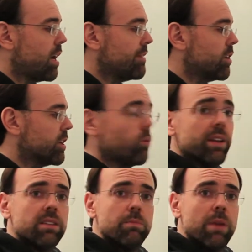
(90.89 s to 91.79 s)
I've got
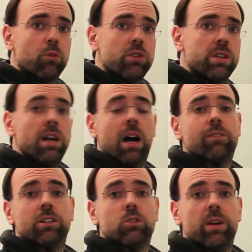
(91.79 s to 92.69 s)
twice the memory, I've
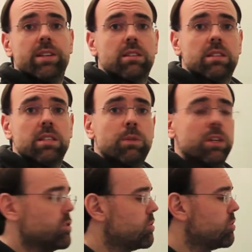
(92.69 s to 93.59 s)
got twice the
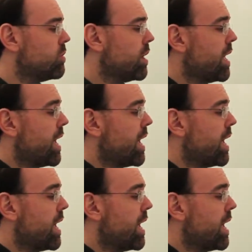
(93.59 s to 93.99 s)
CPU,